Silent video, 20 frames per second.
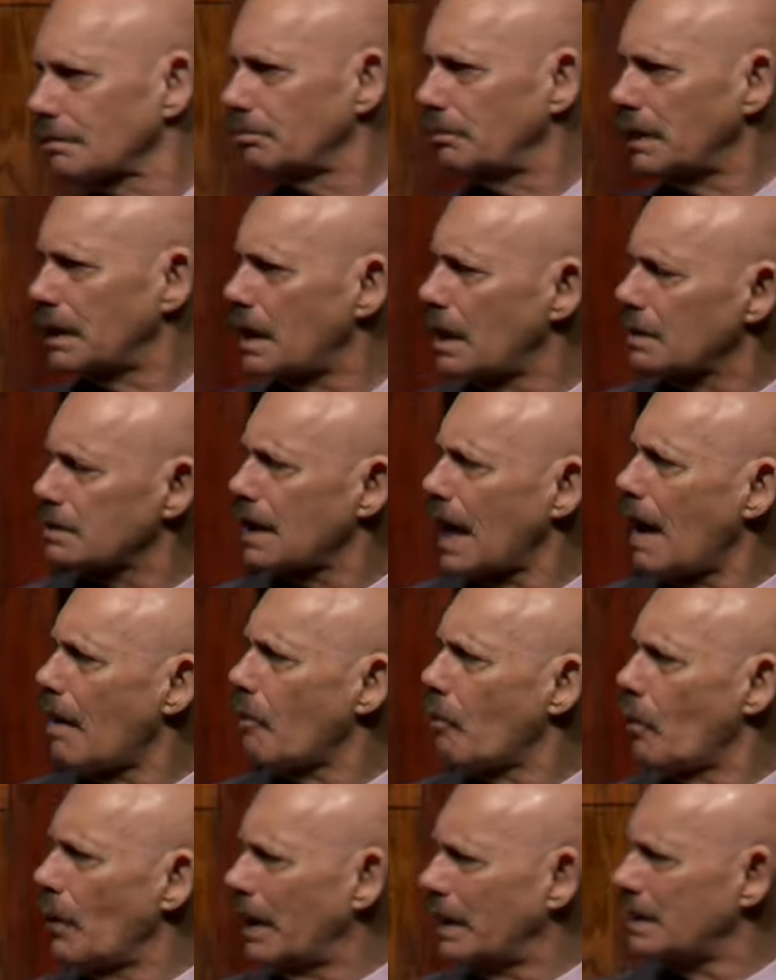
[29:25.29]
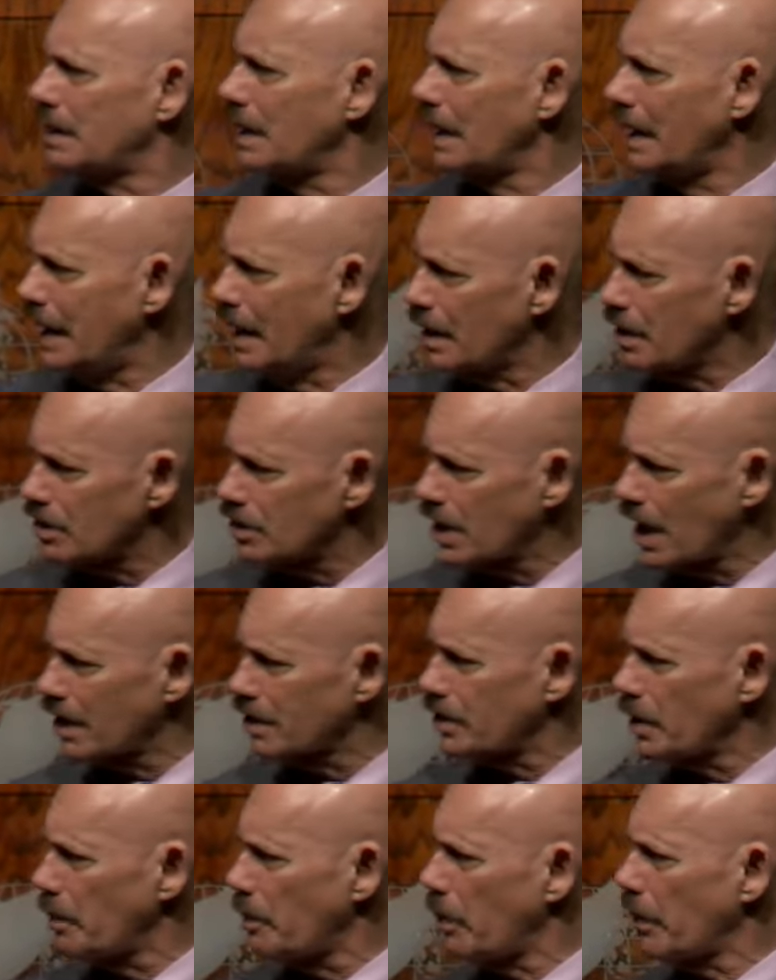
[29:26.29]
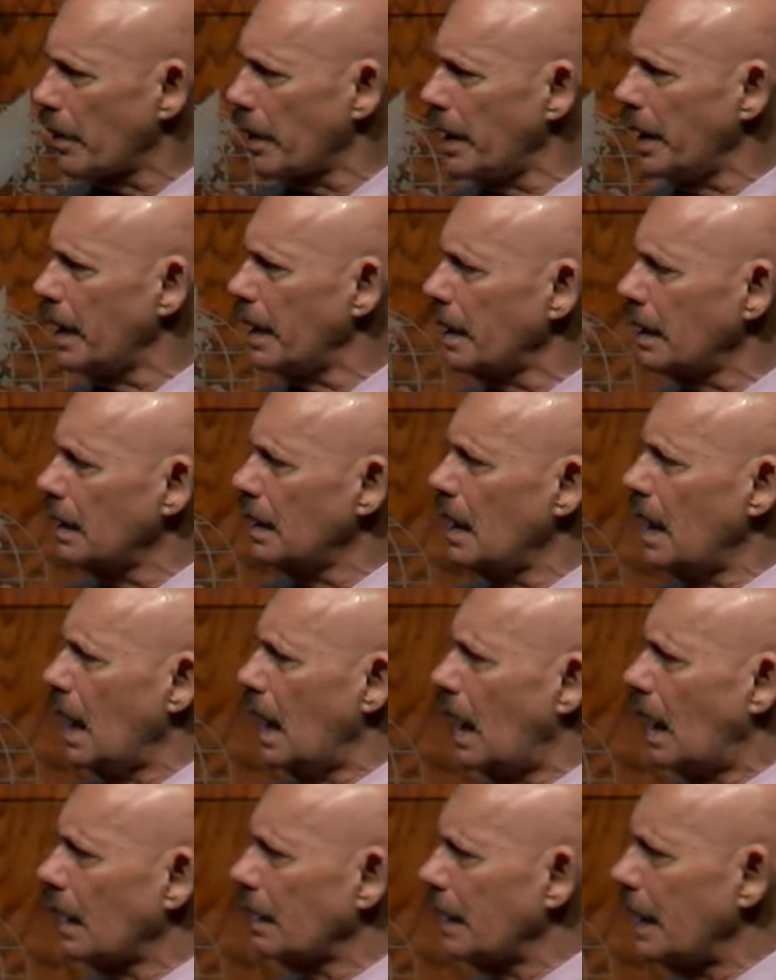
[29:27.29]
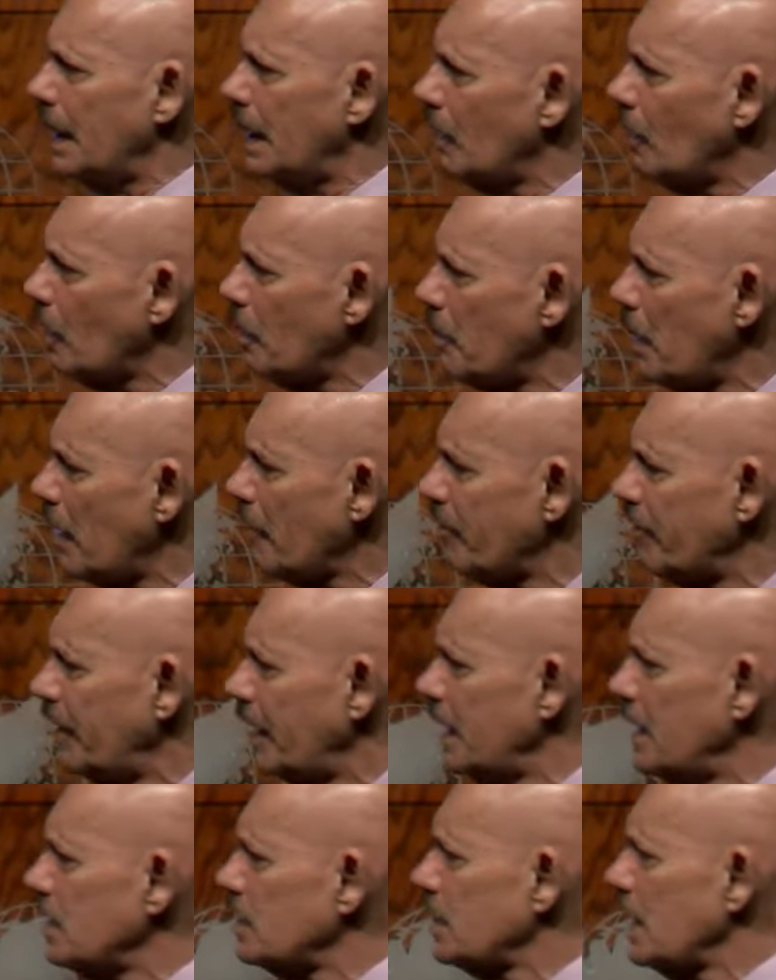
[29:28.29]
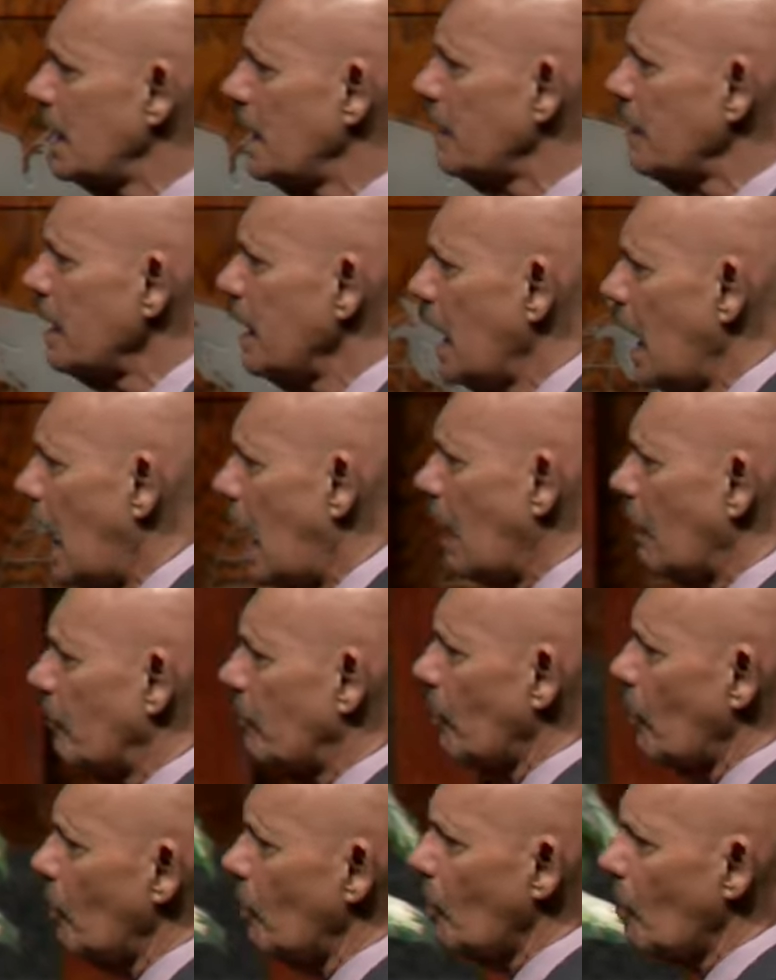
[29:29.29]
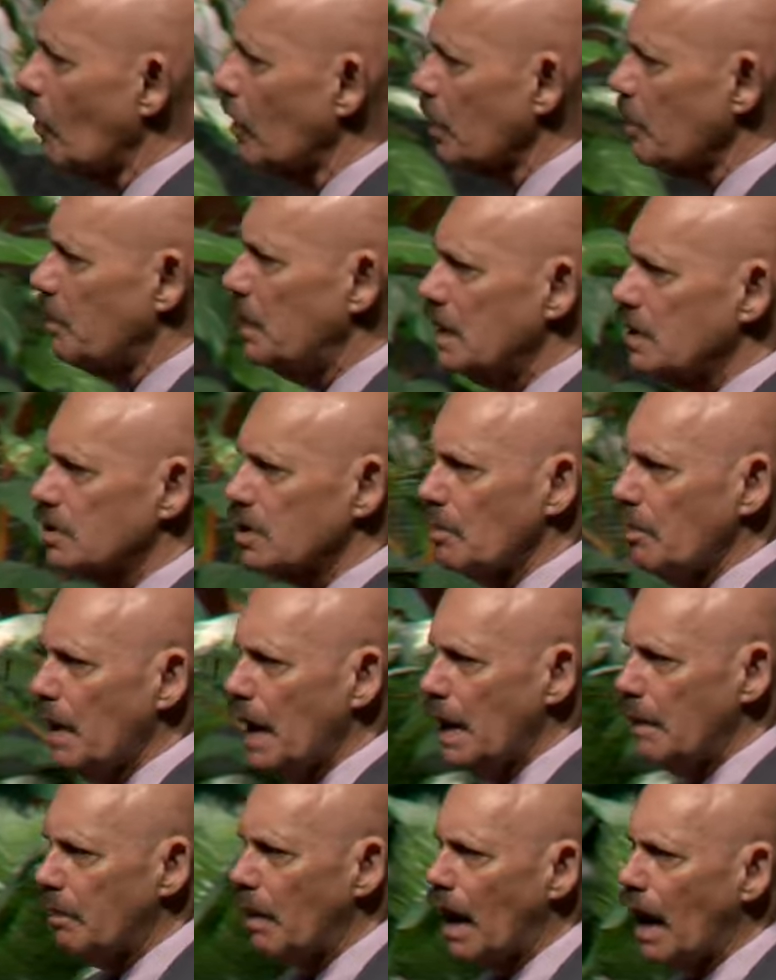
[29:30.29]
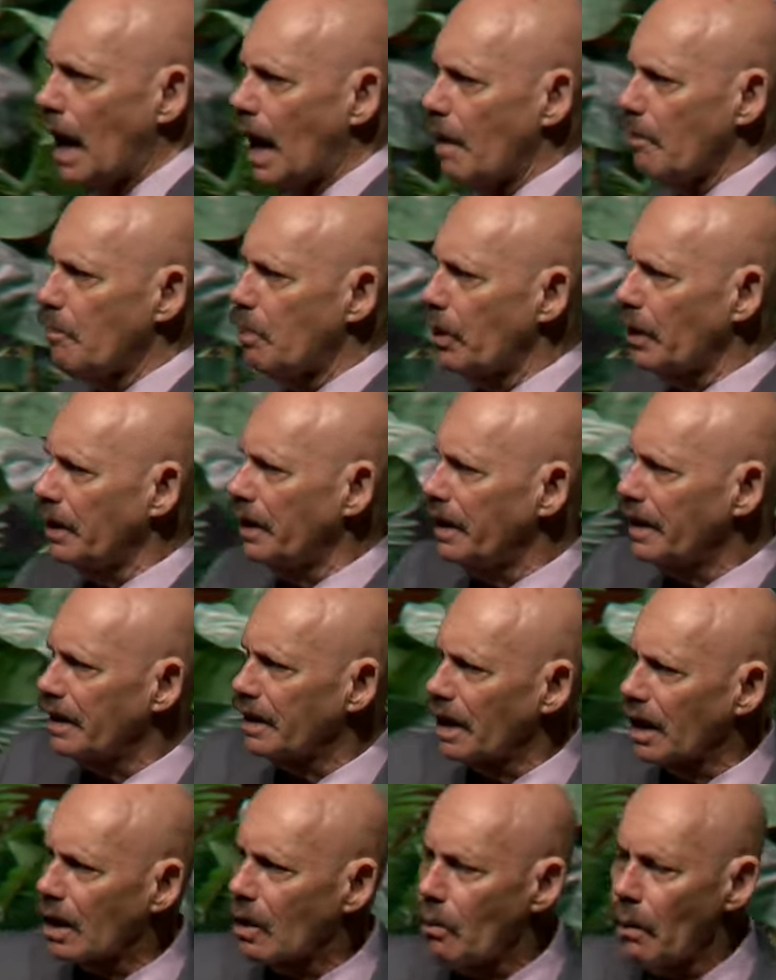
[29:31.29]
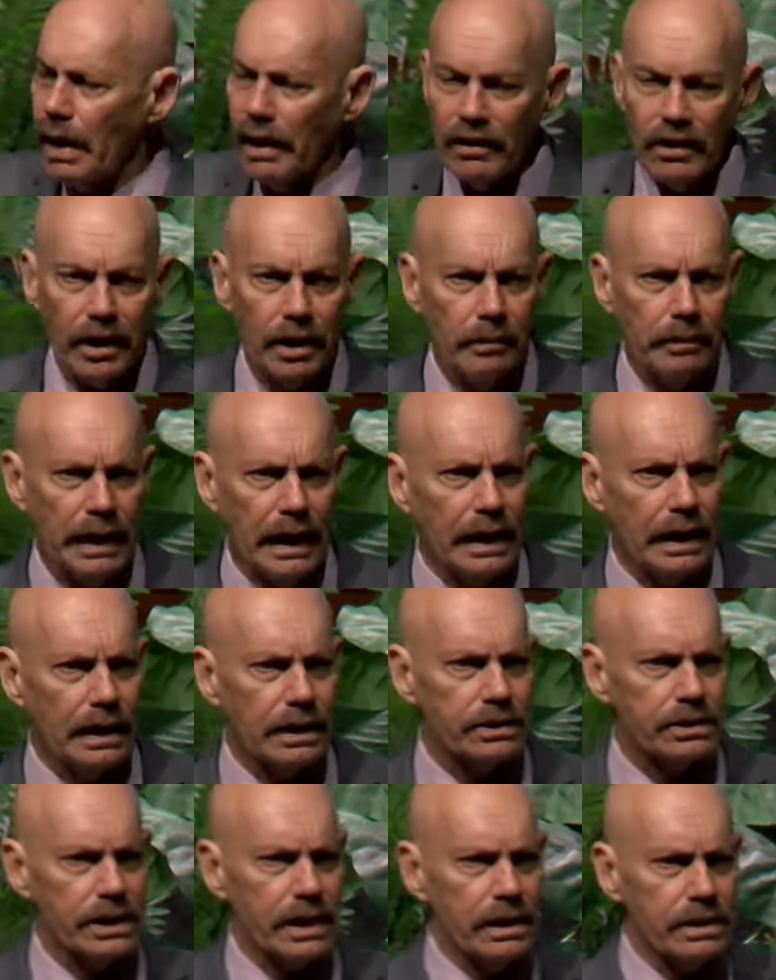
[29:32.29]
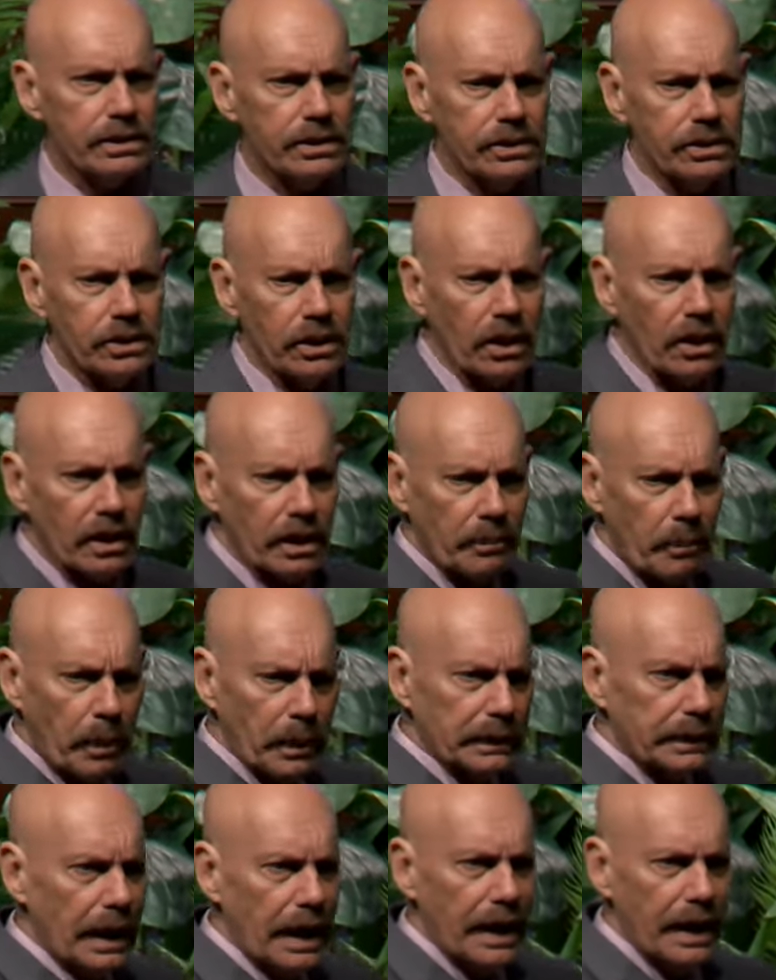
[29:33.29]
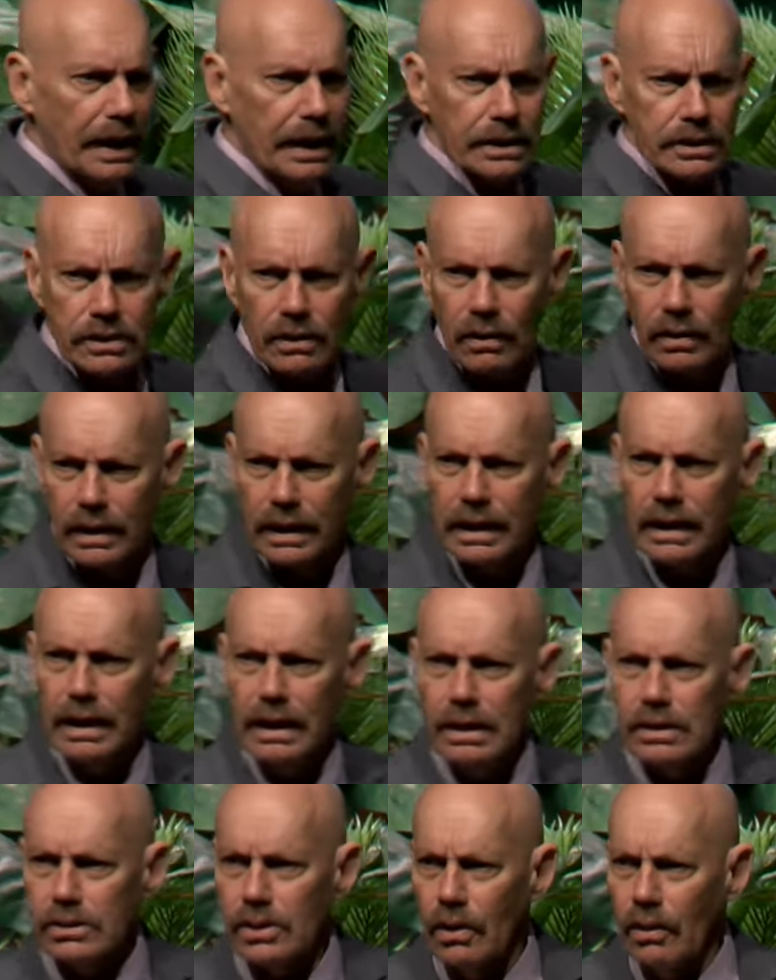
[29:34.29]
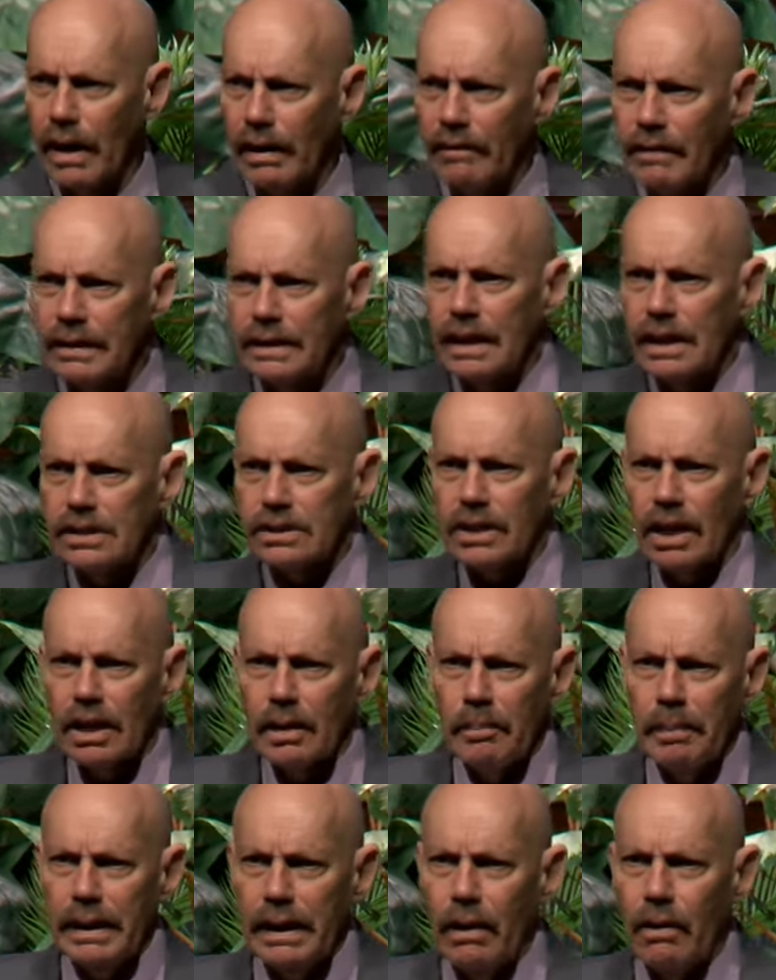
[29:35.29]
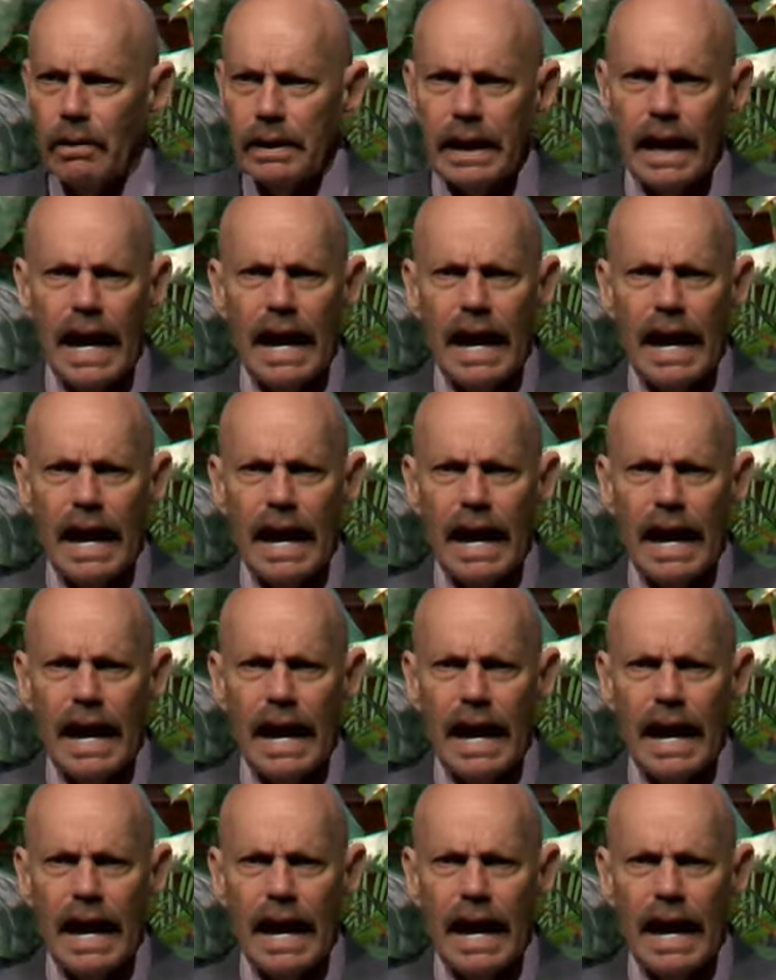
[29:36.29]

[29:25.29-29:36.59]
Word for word: Because I went to the intercessory prayer, I laid on my face there, I wrote on a piece of paper, I put it in the aquarium, the intercessors are going to put their hands on it, so everything's going to be okay.